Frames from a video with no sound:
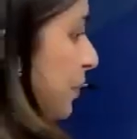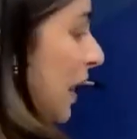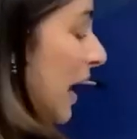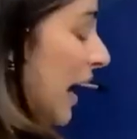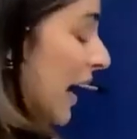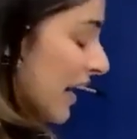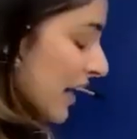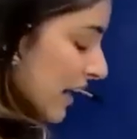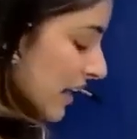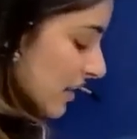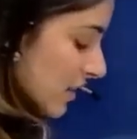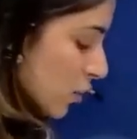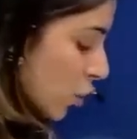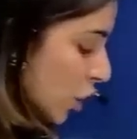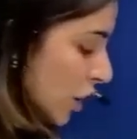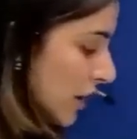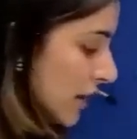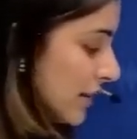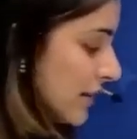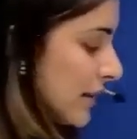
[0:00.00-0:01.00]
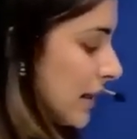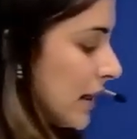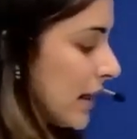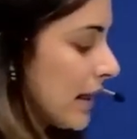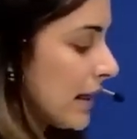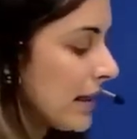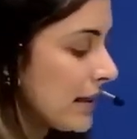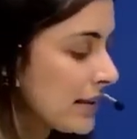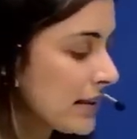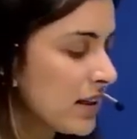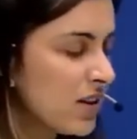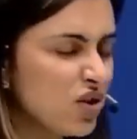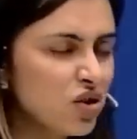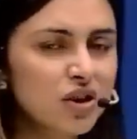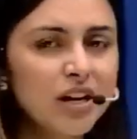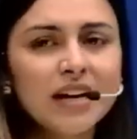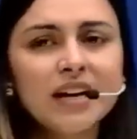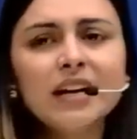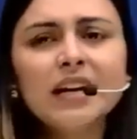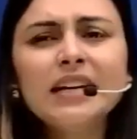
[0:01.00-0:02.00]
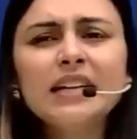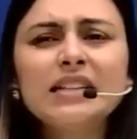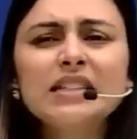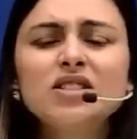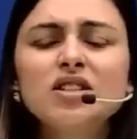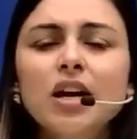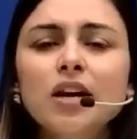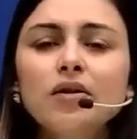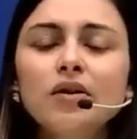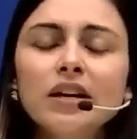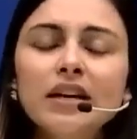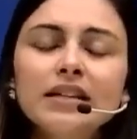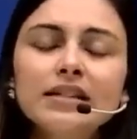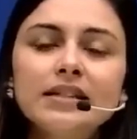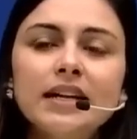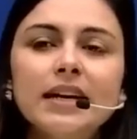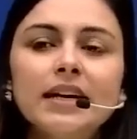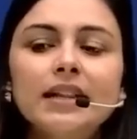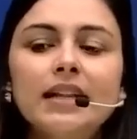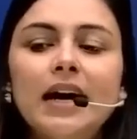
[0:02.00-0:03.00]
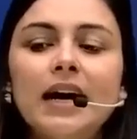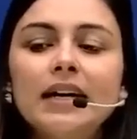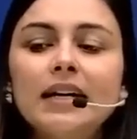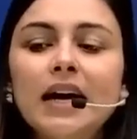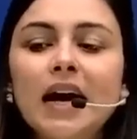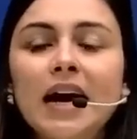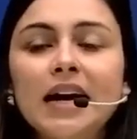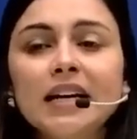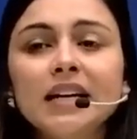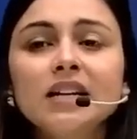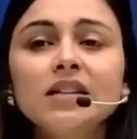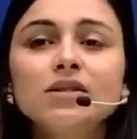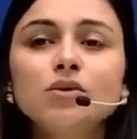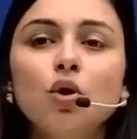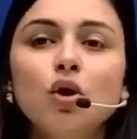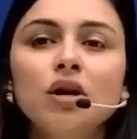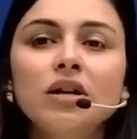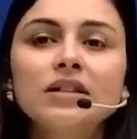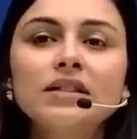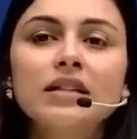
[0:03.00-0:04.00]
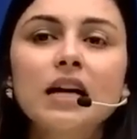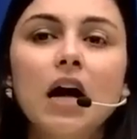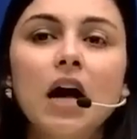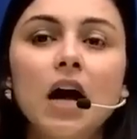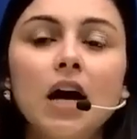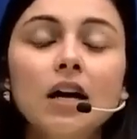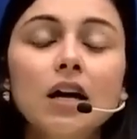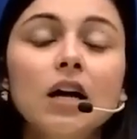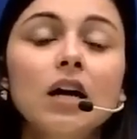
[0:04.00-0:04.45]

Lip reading: ionic solids it is generally said that ionic solids are